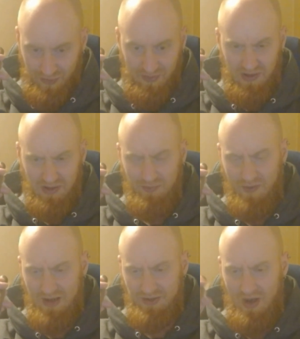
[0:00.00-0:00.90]
me. In
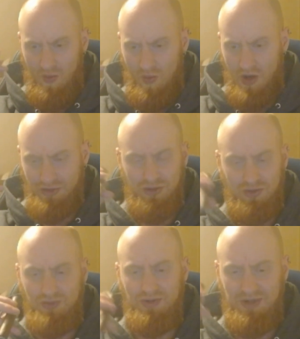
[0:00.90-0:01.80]
fact, I want you
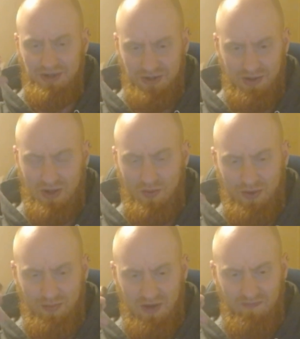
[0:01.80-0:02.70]
to disagree with
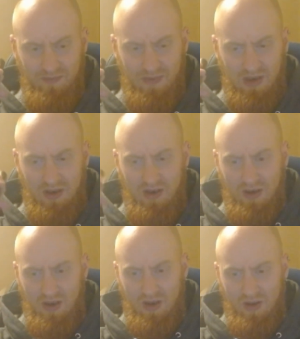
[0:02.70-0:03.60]
me.
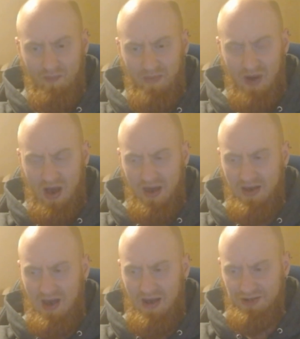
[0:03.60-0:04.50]
But
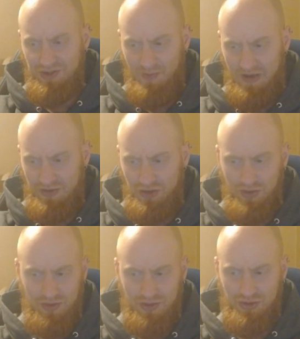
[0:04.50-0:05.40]
I expect
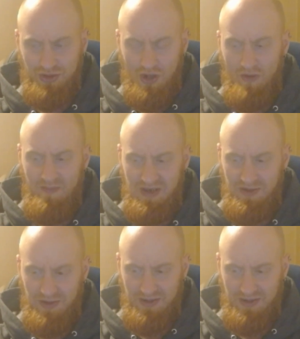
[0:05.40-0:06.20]
you to show me the